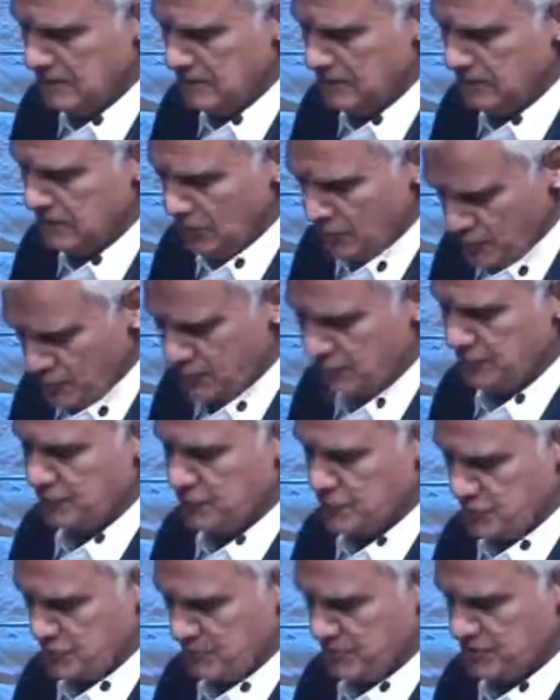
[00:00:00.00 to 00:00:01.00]

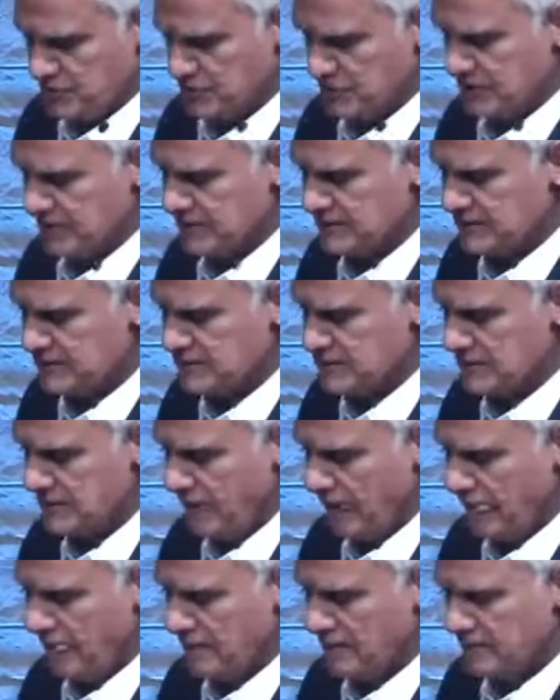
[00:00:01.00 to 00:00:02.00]
philosophers will say it.
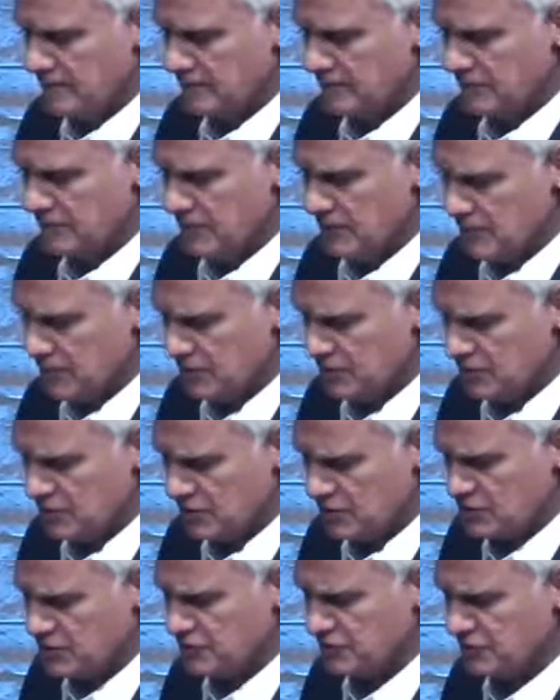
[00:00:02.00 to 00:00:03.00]
They will
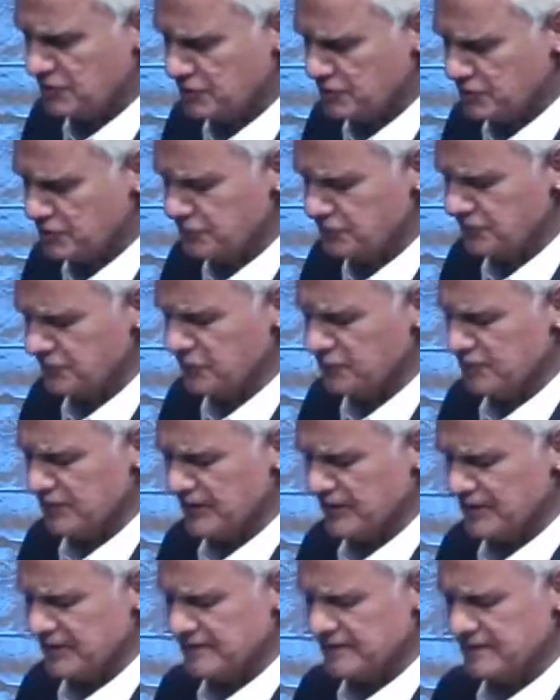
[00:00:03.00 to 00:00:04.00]
touch the nerve of
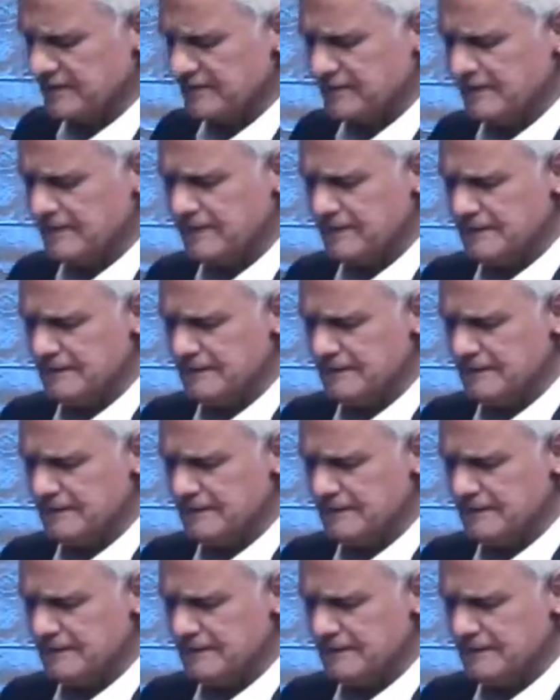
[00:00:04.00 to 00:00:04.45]
reality.